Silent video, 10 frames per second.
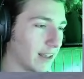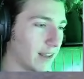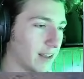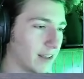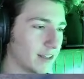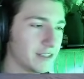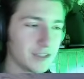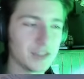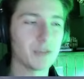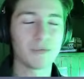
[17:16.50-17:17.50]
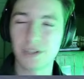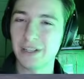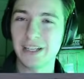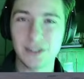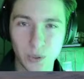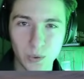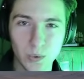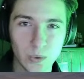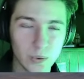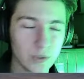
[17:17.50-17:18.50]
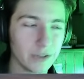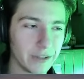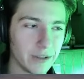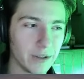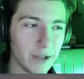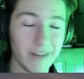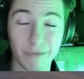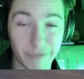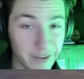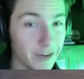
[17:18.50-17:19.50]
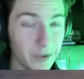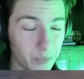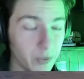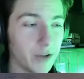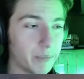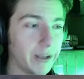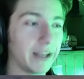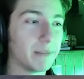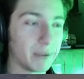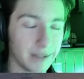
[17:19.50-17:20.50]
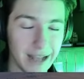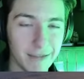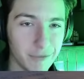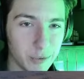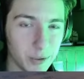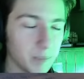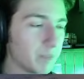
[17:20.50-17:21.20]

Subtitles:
this is a really cool and very well made platform.